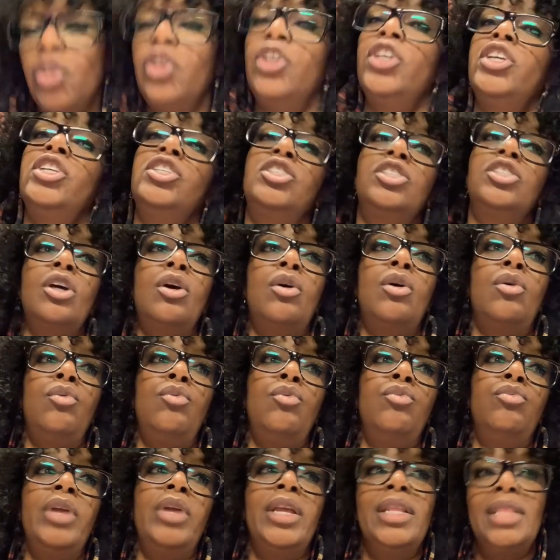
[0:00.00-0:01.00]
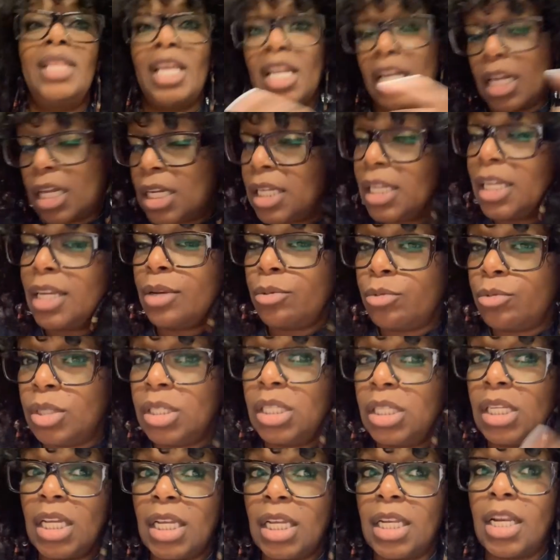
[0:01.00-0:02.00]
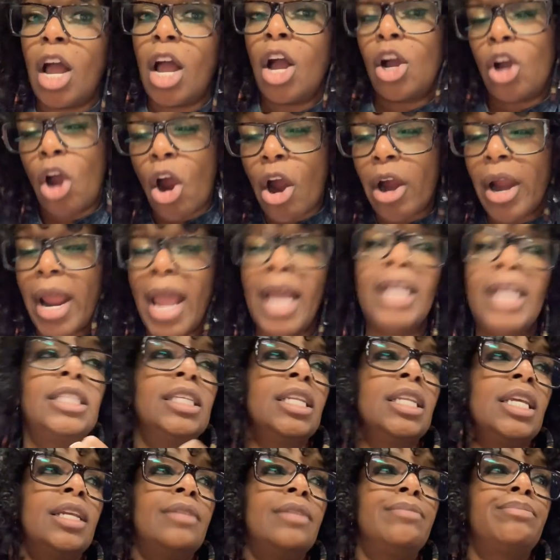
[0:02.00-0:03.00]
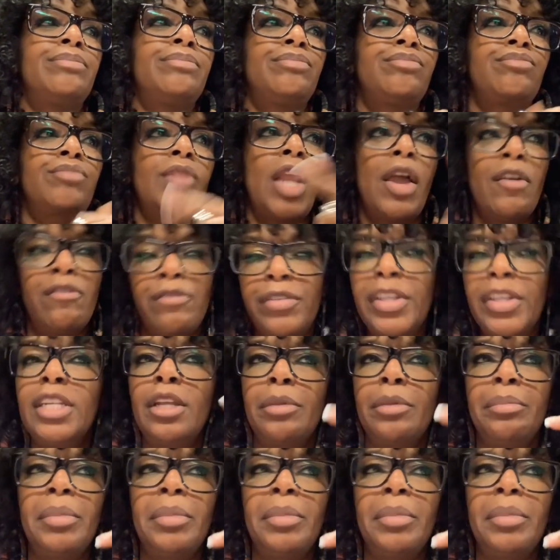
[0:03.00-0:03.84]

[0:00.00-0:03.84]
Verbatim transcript: And so, and then Clinton was in a car accident, a fender